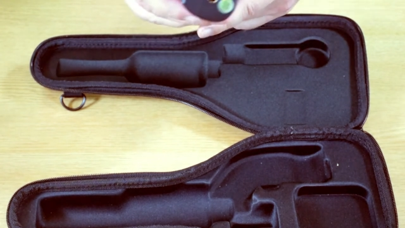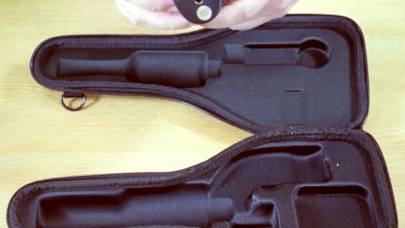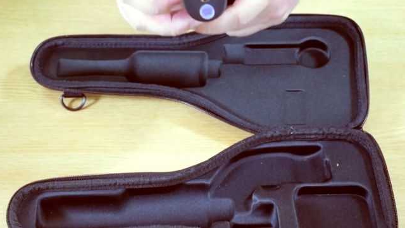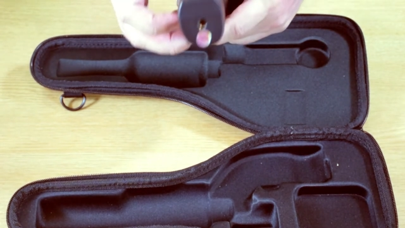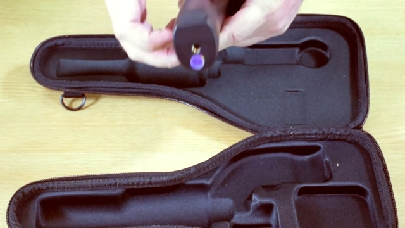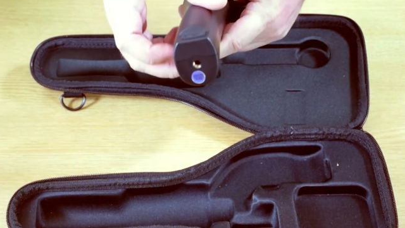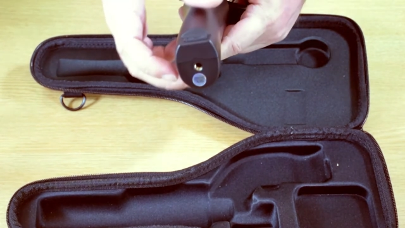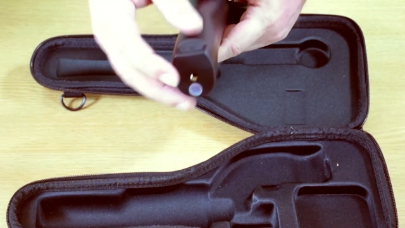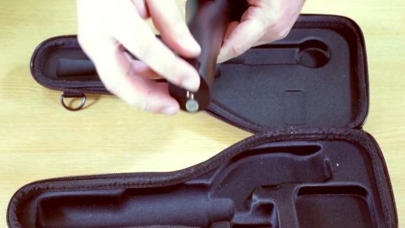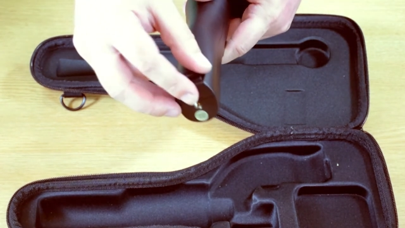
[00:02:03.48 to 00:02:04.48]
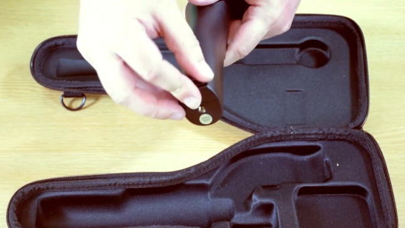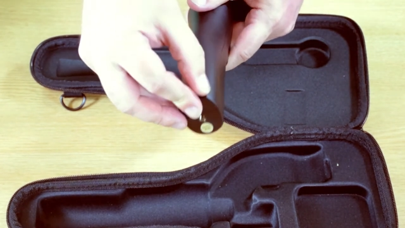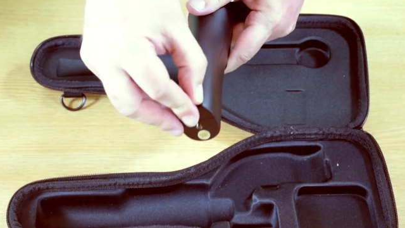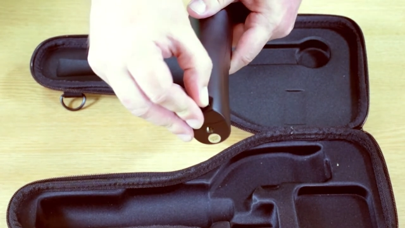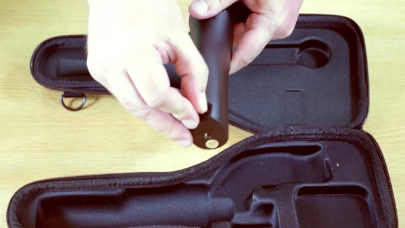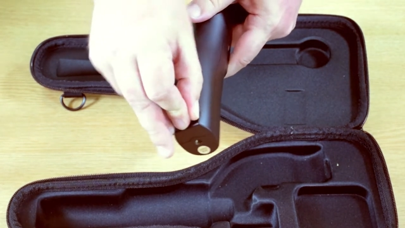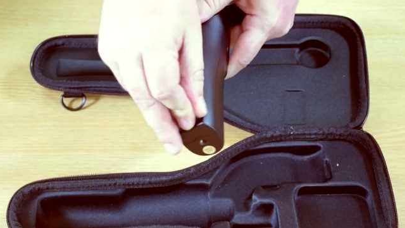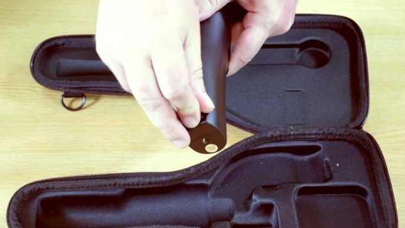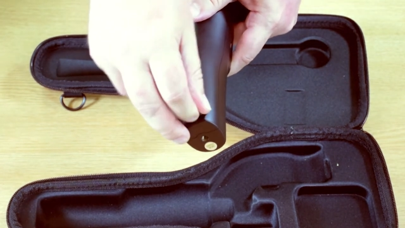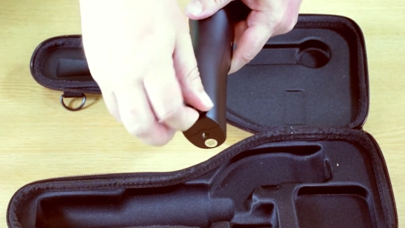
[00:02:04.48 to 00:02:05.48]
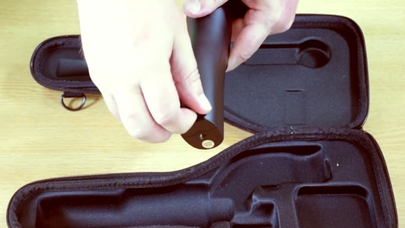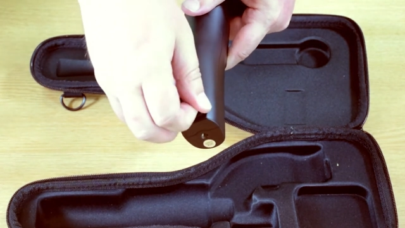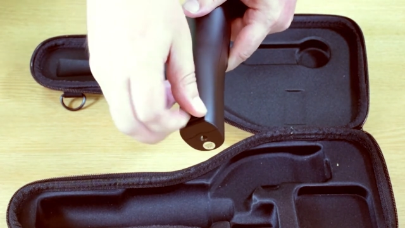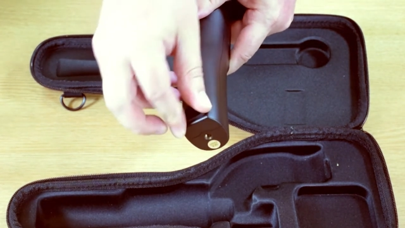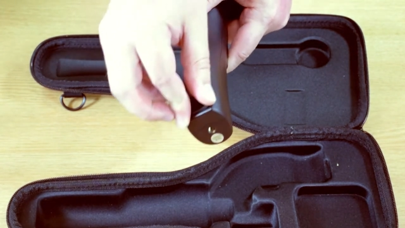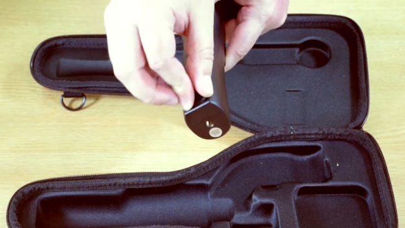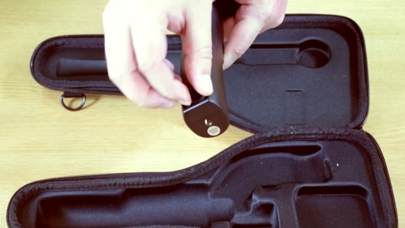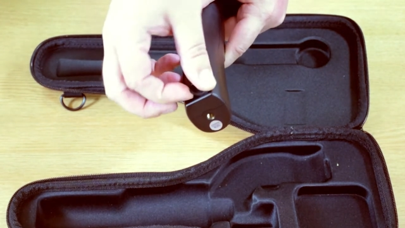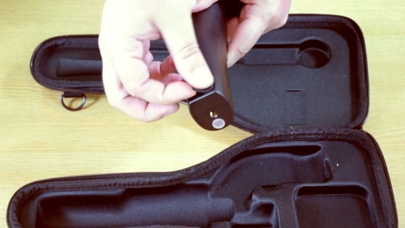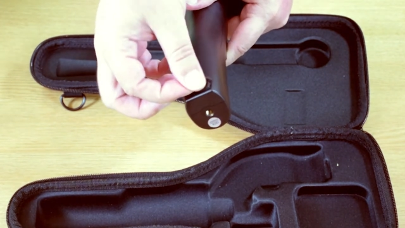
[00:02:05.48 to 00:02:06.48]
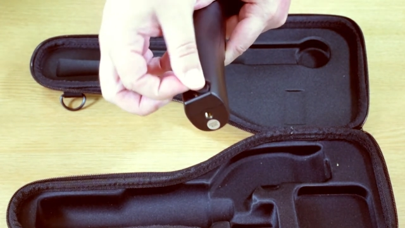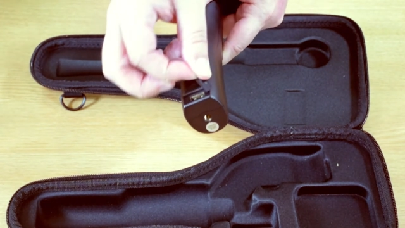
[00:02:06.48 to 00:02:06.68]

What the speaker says: Nobody's mouth can be seen.